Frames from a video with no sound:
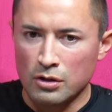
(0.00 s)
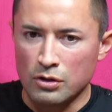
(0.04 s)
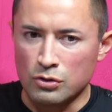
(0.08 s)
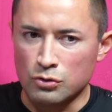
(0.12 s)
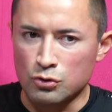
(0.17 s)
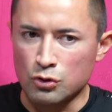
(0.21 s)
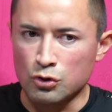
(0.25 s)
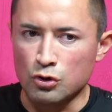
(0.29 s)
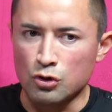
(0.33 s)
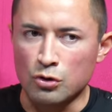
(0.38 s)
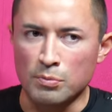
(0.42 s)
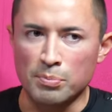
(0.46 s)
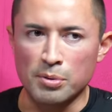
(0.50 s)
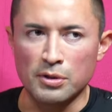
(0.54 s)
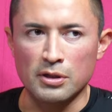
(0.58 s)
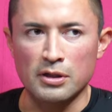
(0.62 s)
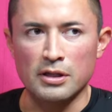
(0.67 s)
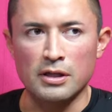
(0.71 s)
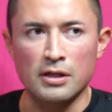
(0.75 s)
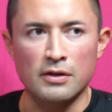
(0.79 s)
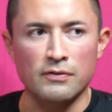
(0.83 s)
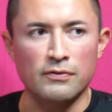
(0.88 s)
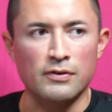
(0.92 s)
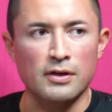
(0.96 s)
do you
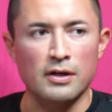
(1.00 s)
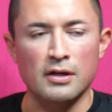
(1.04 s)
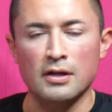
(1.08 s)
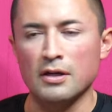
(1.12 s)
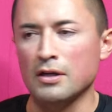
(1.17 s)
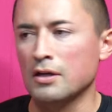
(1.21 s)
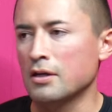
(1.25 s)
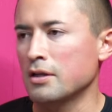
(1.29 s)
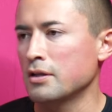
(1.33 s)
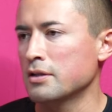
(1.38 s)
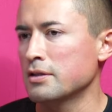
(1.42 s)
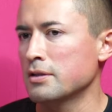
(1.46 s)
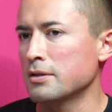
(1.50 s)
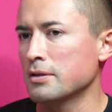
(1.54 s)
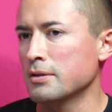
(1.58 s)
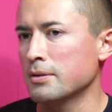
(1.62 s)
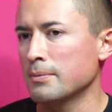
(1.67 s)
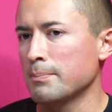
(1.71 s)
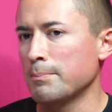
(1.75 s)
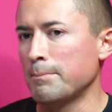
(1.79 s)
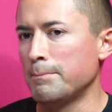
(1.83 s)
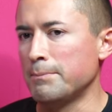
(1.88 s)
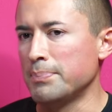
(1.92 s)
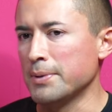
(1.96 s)
believe
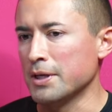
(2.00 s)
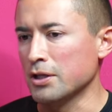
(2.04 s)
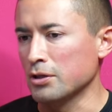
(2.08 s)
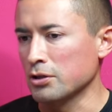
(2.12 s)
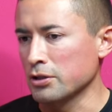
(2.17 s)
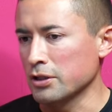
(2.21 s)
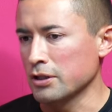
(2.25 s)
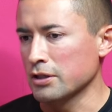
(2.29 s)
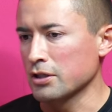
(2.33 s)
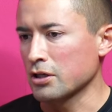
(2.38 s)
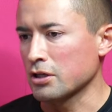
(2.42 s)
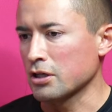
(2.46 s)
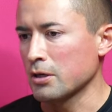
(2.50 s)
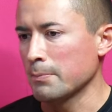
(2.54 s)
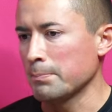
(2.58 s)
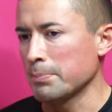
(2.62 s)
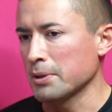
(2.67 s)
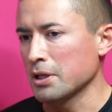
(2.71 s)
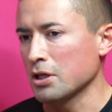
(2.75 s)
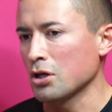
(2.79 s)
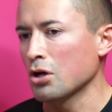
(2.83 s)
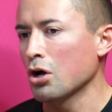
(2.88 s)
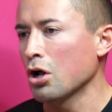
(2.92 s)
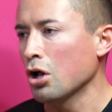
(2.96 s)
in building a company